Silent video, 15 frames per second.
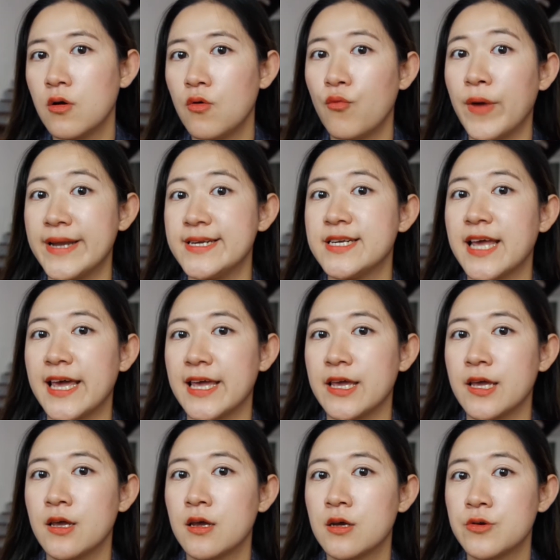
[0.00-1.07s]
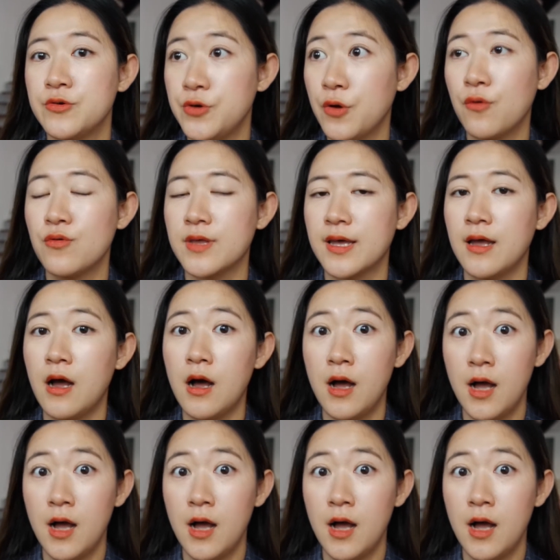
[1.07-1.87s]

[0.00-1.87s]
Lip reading: when they know that,